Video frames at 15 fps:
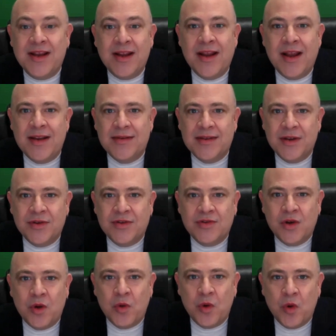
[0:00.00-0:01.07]
Uh, there is
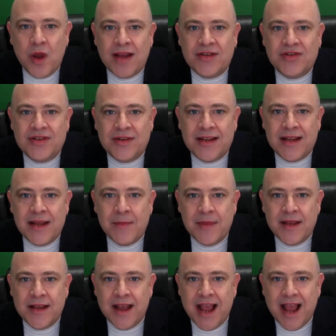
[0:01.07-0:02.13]
no question it can
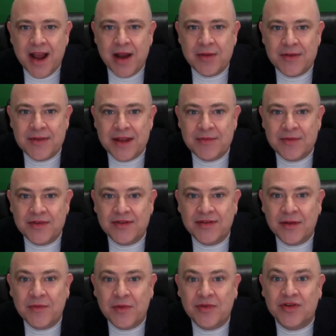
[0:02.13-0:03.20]
be loud, never
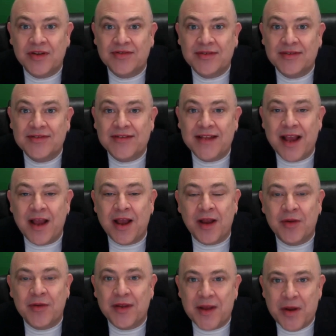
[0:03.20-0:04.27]
civil, just a
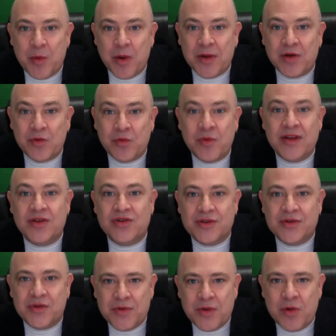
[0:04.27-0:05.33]
sound. When you reach
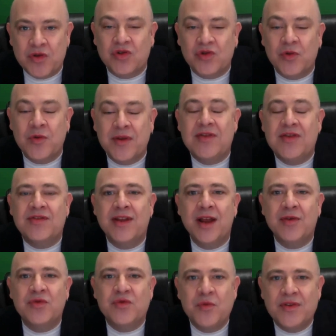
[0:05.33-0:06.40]
it, you know surely just
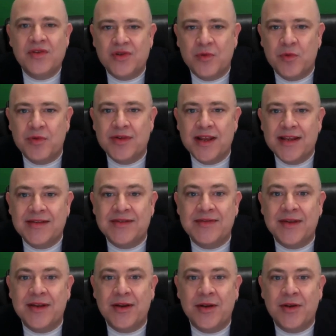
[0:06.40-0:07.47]
how sweet she will
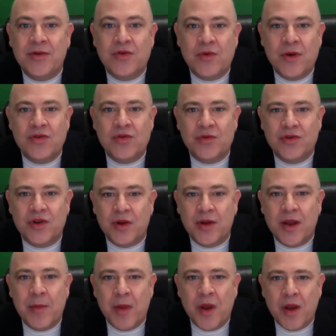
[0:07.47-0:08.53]
taste. So as you
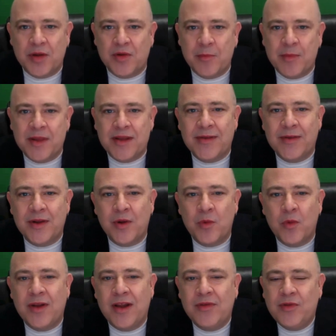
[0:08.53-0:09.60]
turn up all you've been
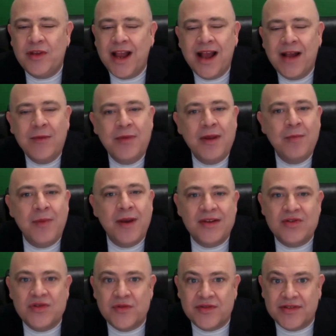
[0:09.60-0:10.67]
with every atom that
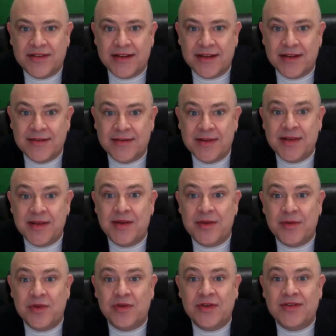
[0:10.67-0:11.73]
makes you sin,
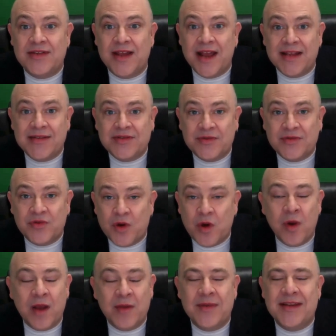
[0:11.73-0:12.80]
you decide to
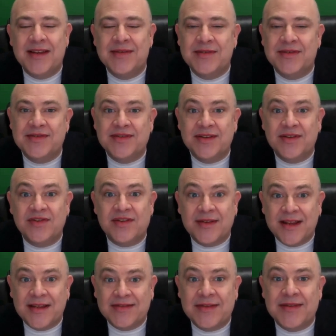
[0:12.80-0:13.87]
throw out the
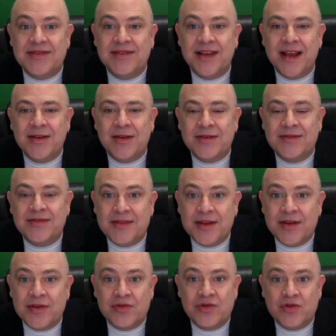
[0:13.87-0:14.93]
indecision as the silence
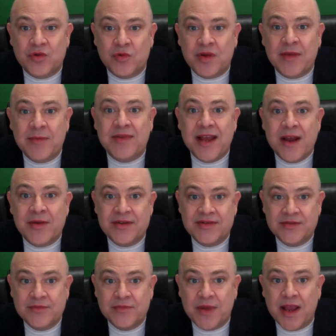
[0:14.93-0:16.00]
screams out
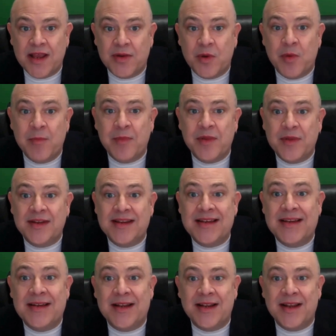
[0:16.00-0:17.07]
its final
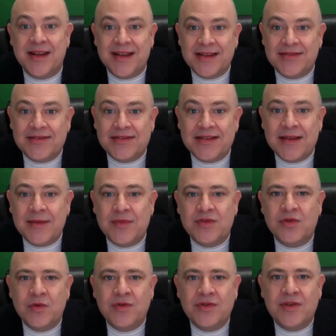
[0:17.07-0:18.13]
plea. It seems
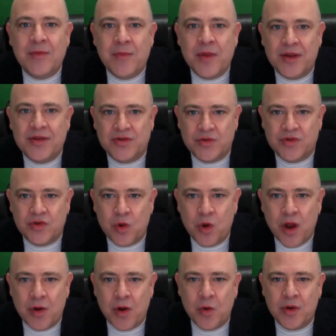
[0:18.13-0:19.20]
so simple as you
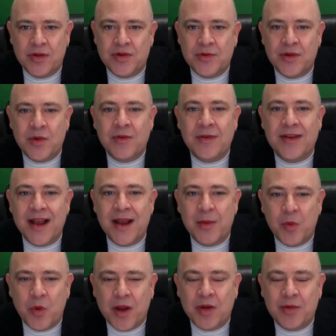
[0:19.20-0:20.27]
swallow what you know
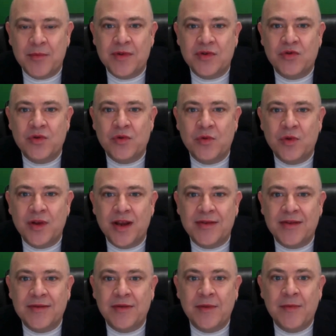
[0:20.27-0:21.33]
damn well to be true
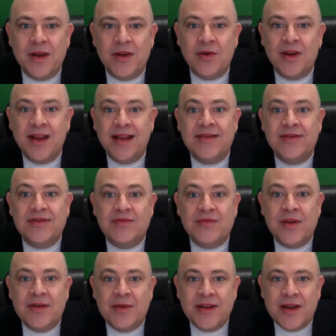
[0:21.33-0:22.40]
that the bitter end is
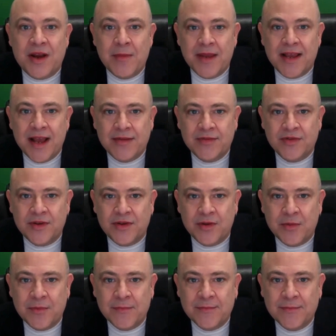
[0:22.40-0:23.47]
finally coming after
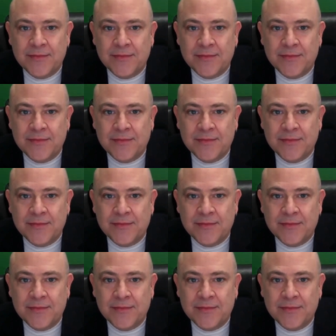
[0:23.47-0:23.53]
you.